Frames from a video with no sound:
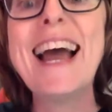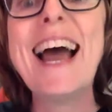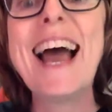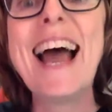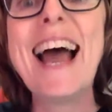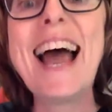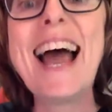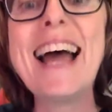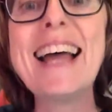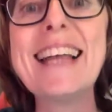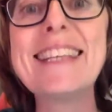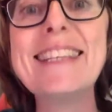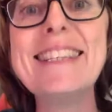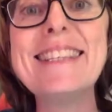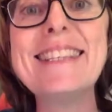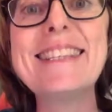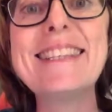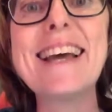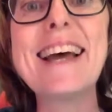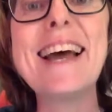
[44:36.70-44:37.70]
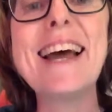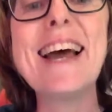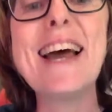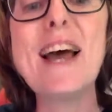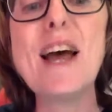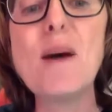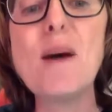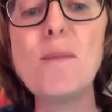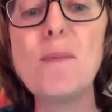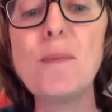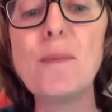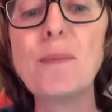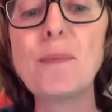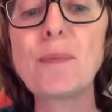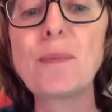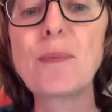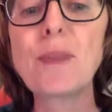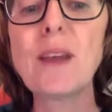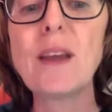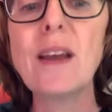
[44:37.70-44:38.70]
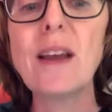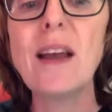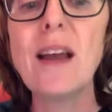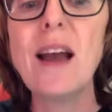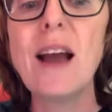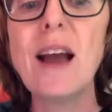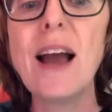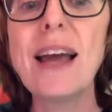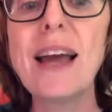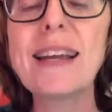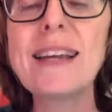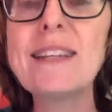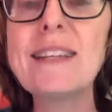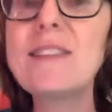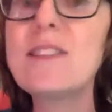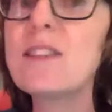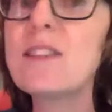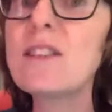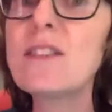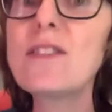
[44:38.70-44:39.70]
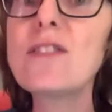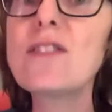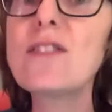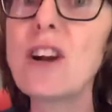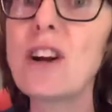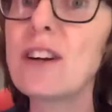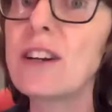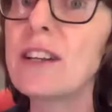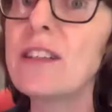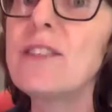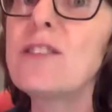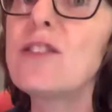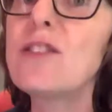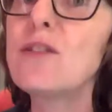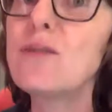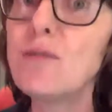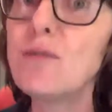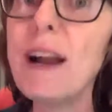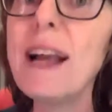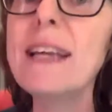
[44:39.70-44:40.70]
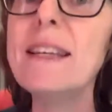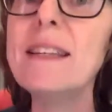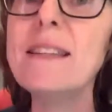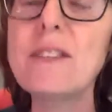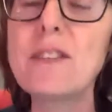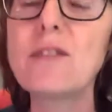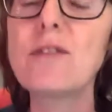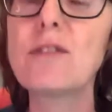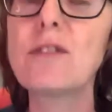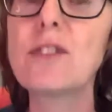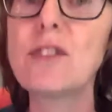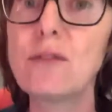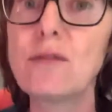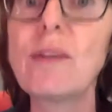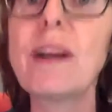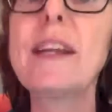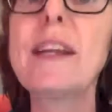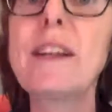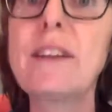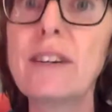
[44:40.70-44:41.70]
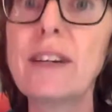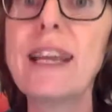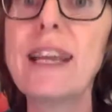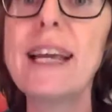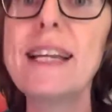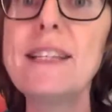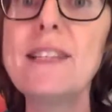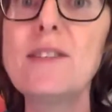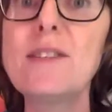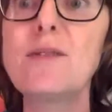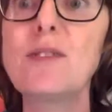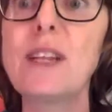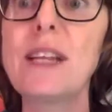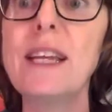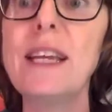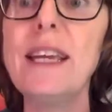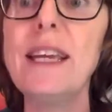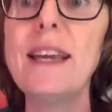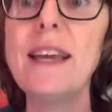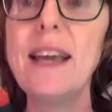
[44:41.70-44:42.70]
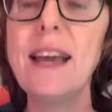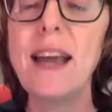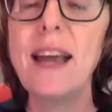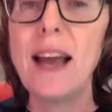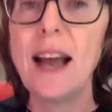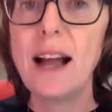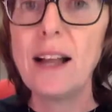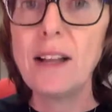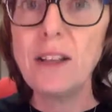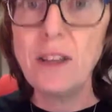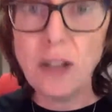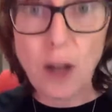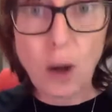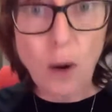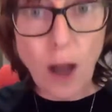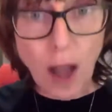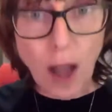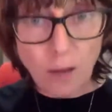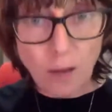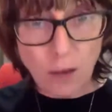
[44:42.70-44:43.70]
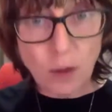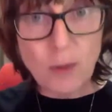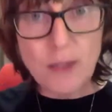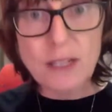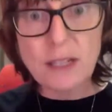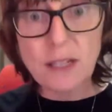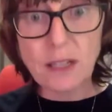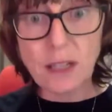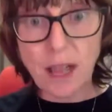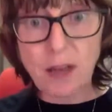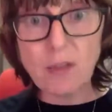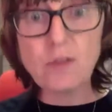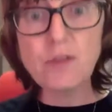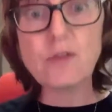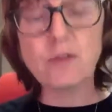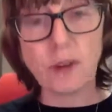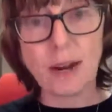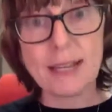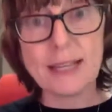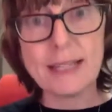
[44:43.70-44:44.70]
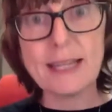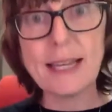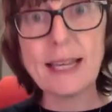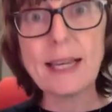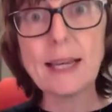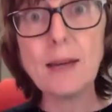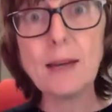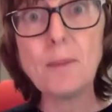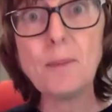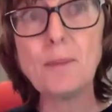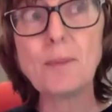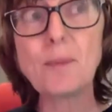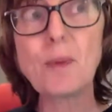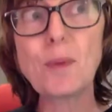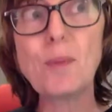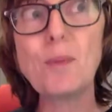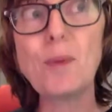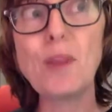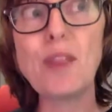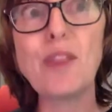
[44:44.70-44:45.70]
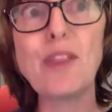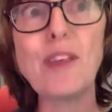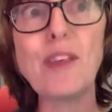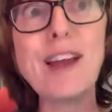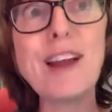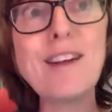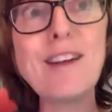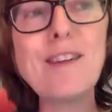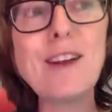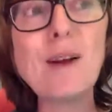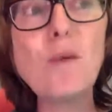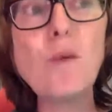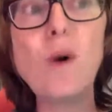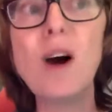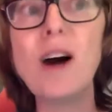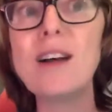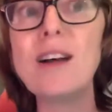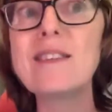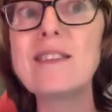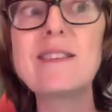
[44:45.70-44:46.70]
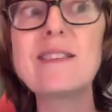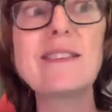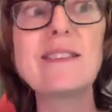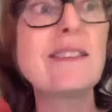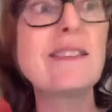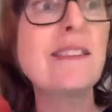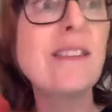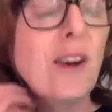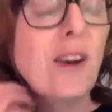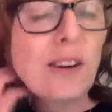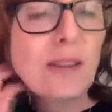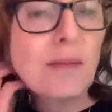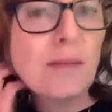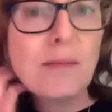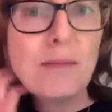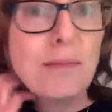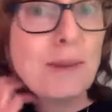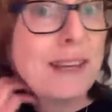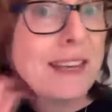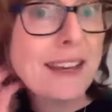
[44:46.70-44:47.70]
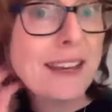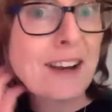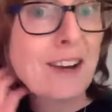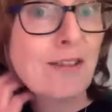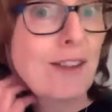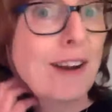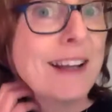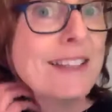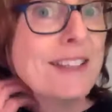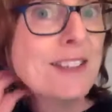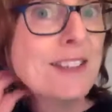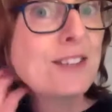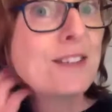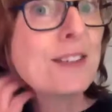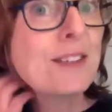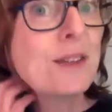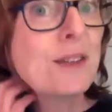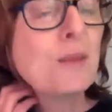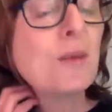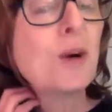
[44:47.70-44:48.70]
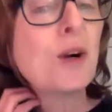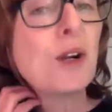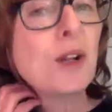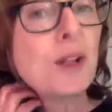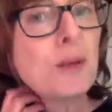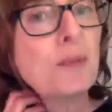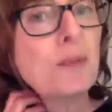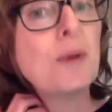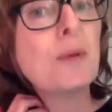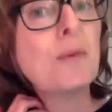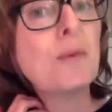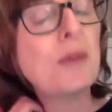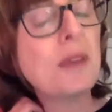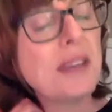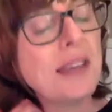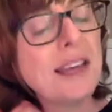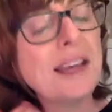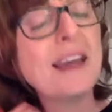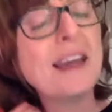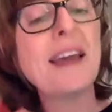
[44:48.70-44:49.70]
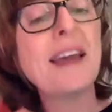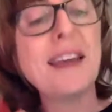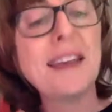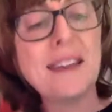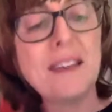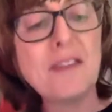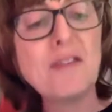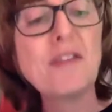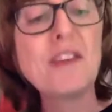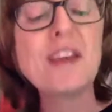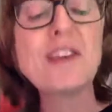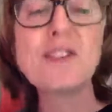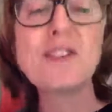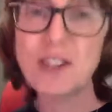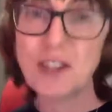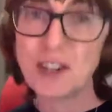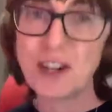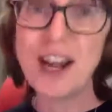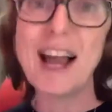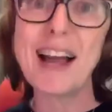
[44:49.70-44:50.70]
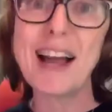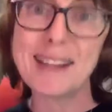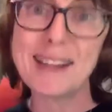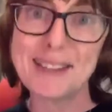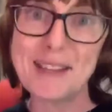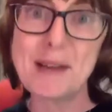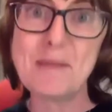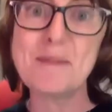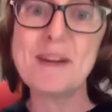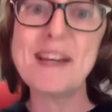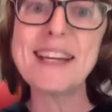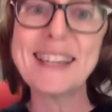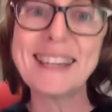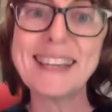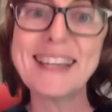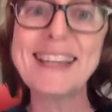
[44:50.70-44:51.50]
And I just started to write creatively. And, I've always loved writing, but there I was, not being a writer in the world, but being a theater academic.